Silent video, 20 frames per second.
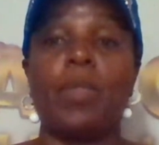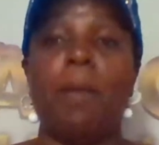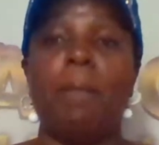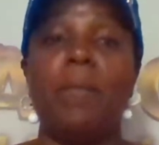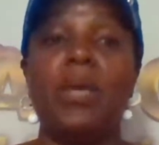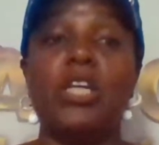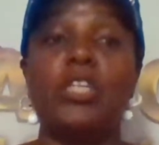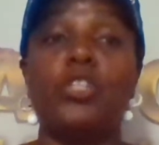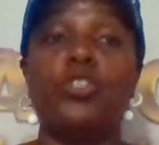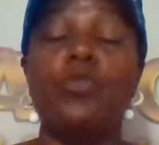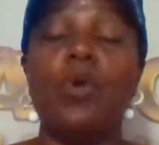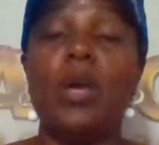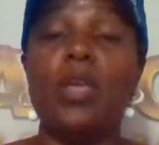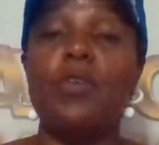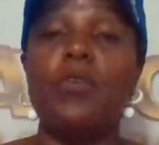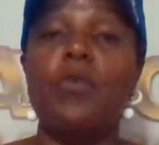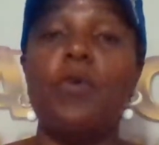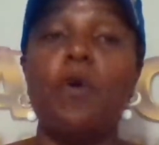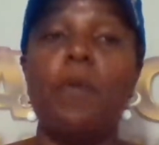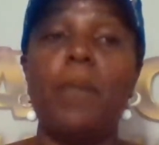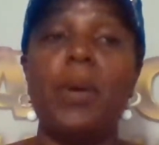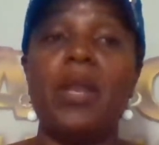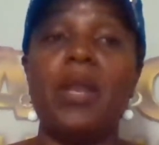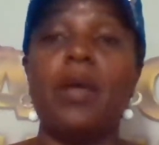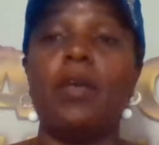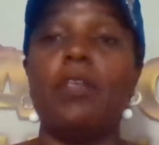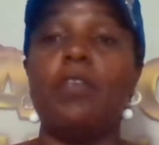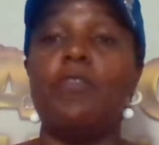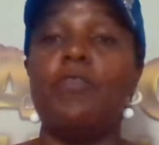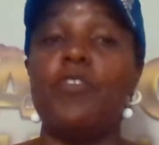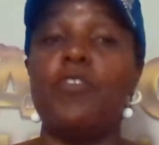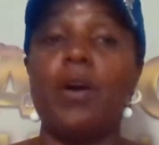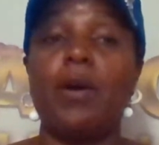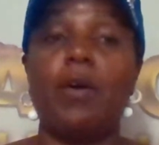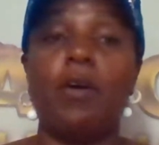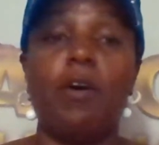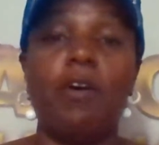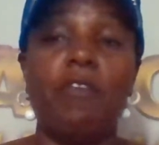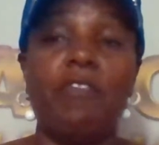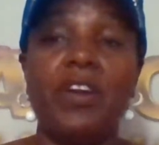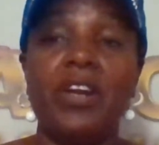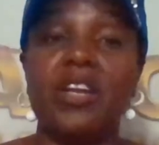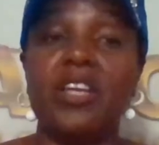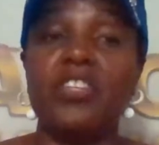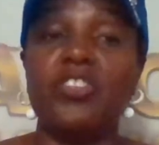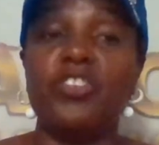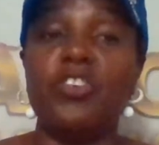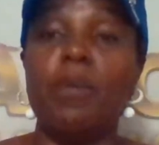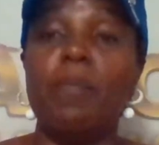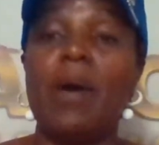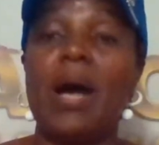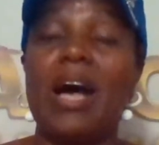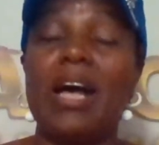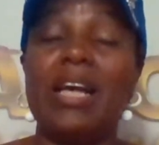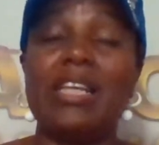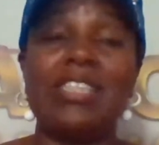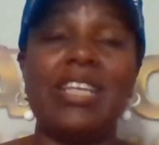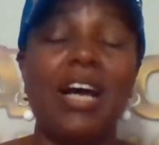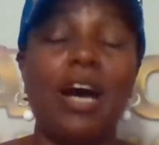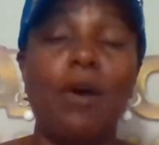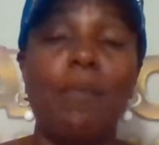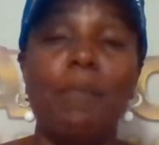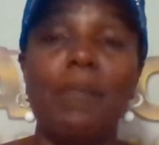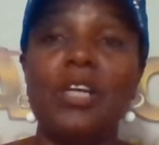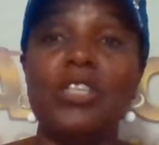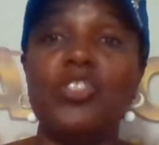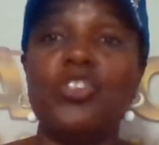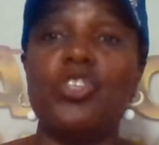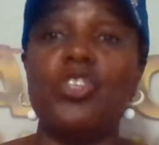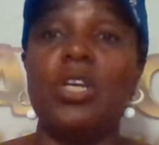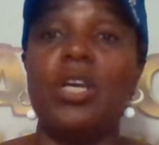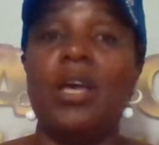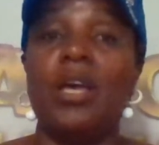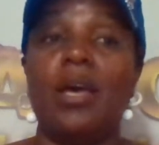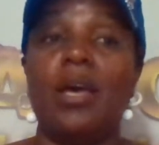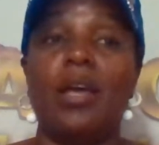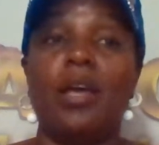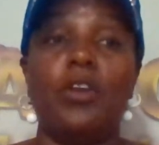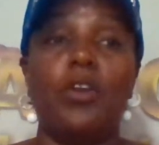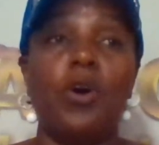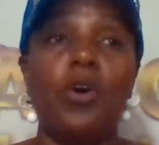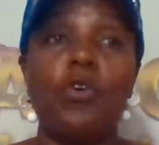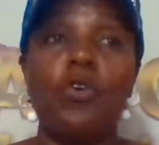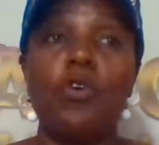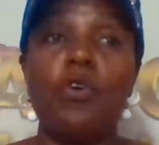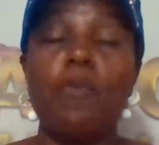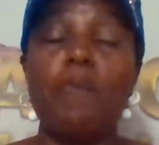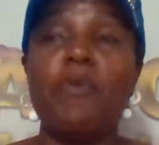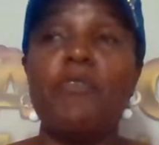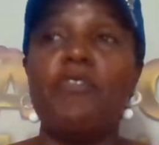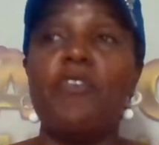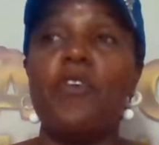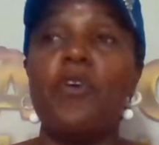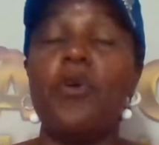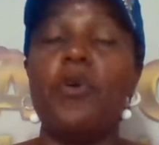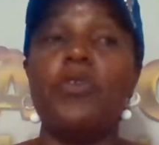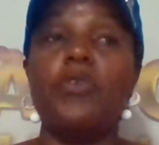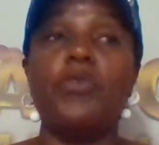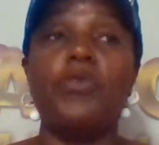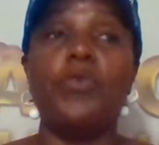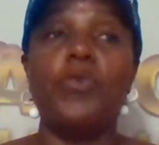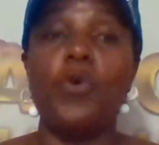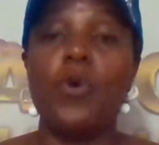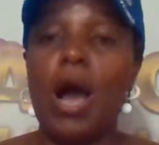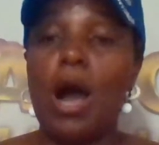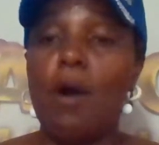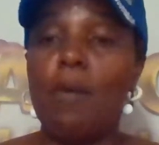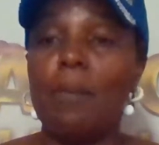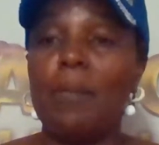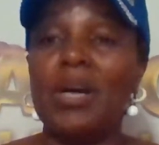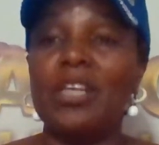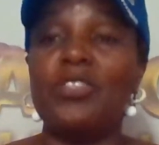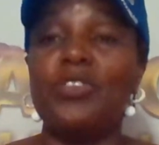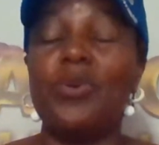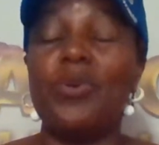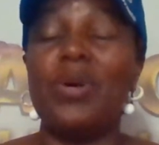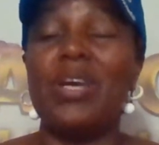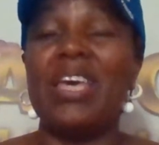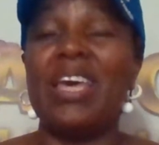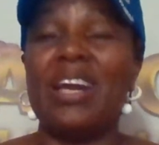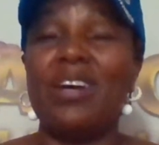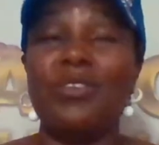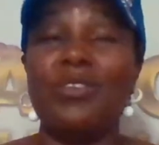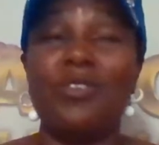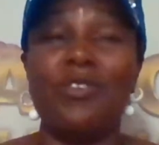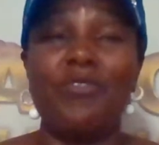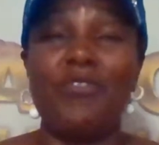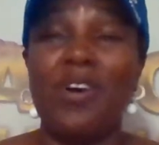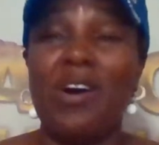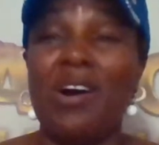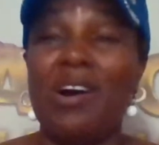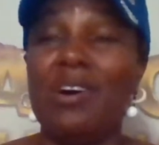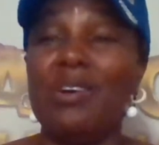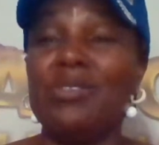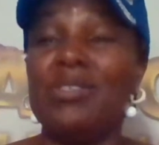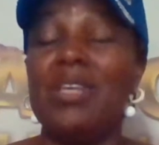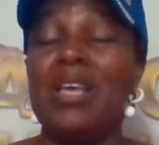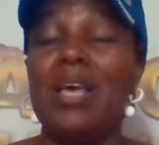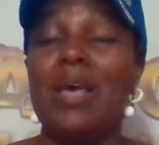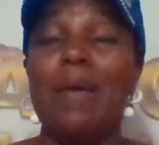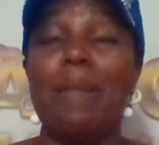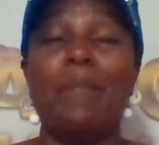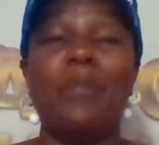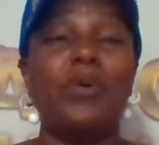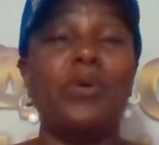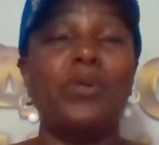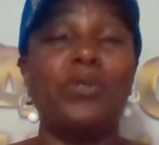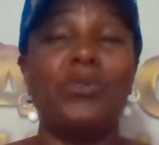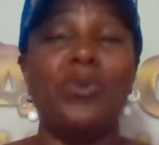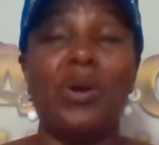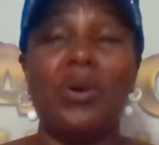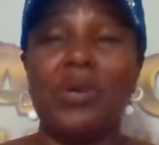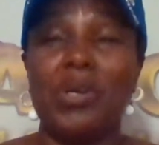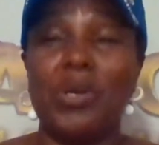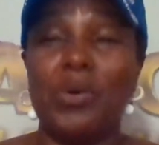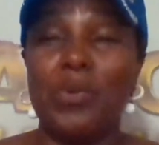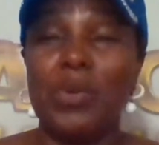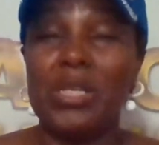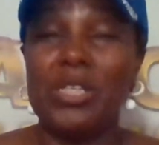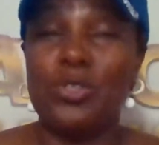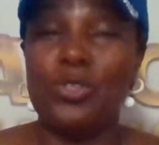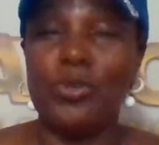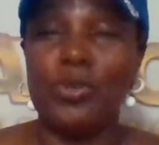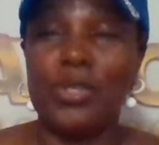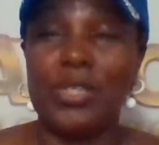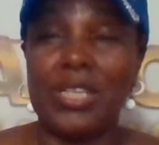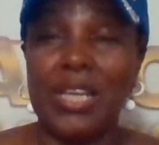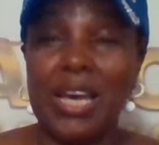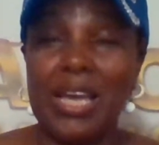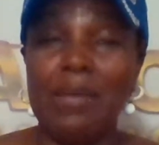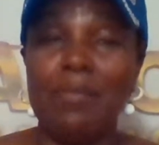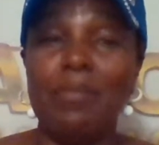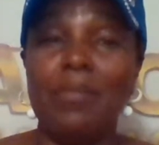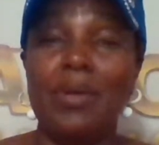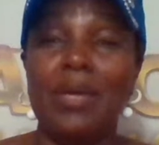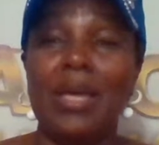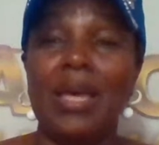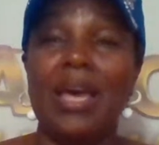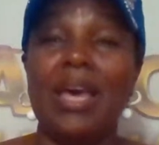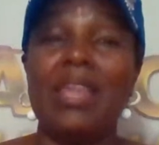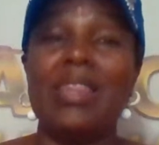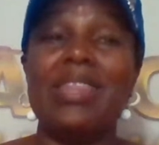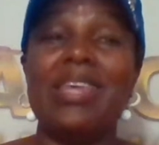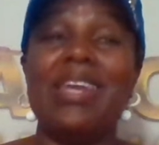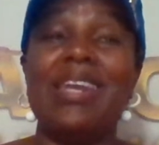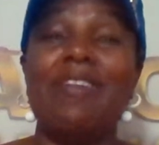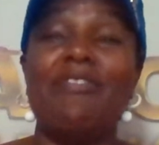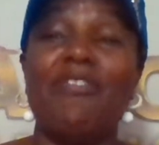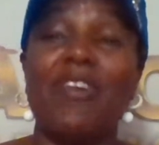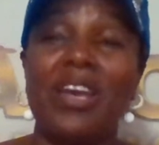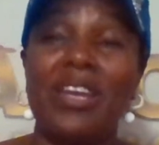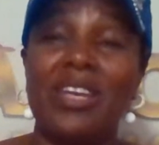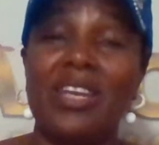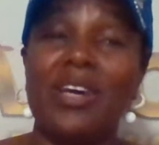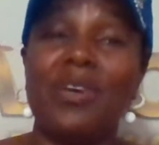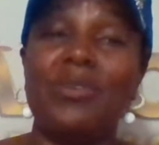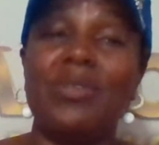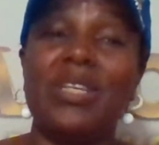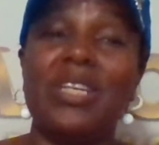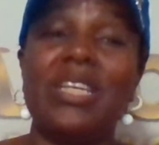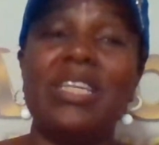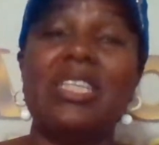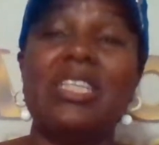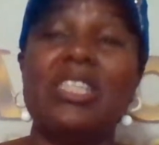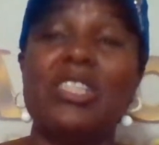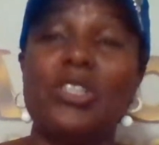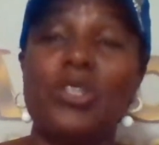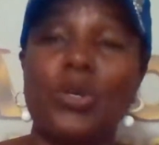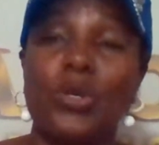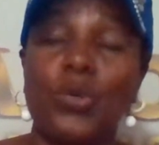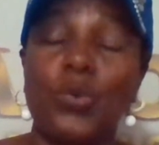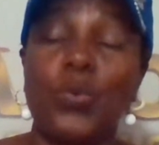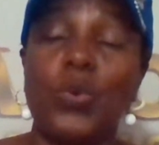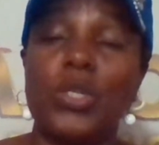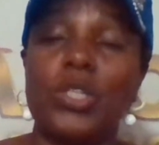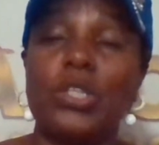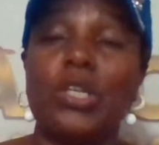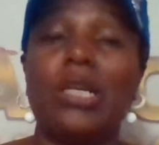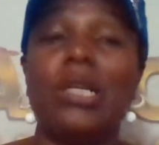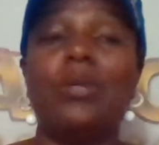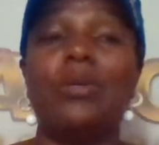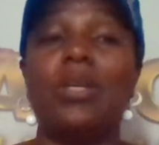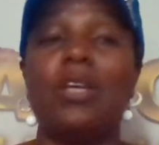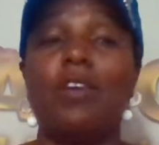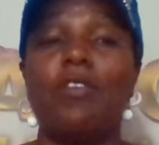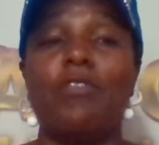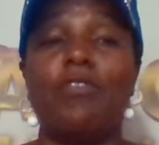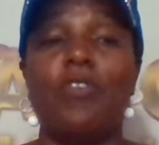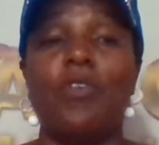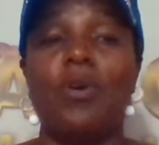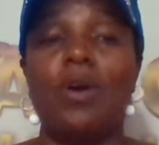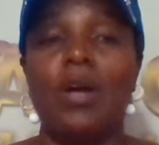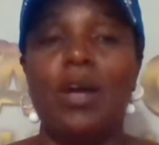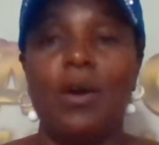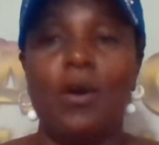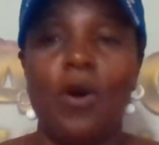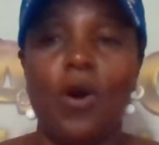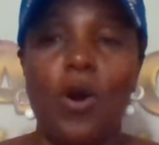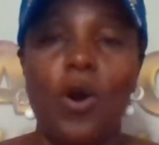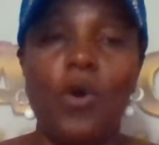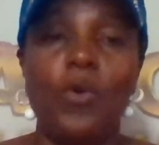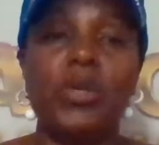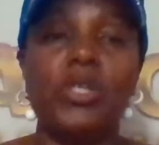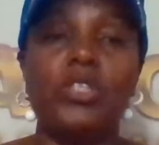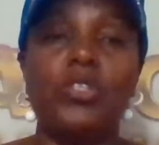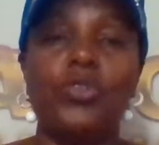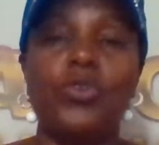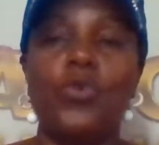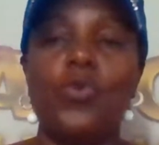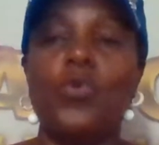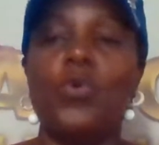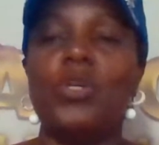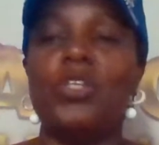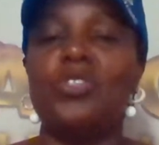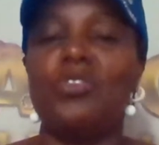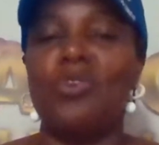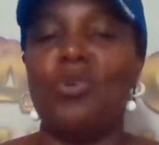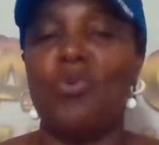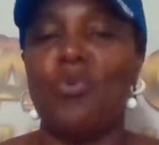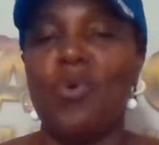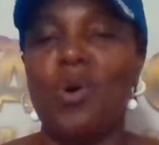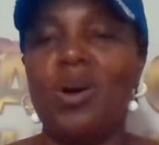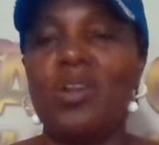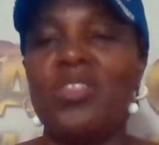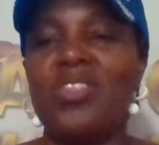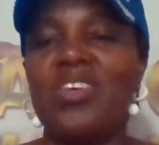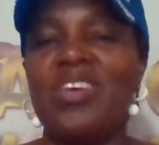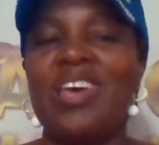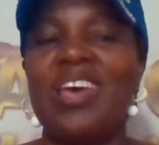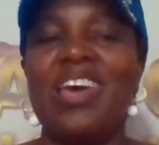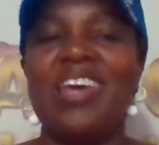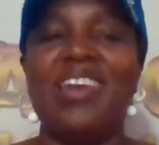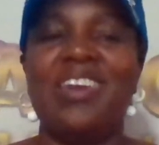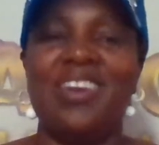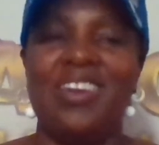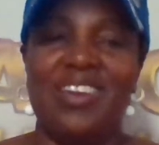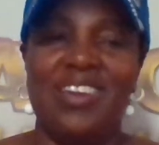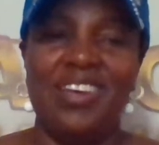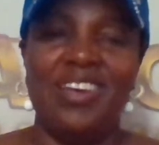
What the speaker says: Make sure you open if you are offered a job, ask how much. Don't go before you know how much. Don't get out of your house because you're going to waste your time and then find out it is not what you're looking for. Always know what you're worth and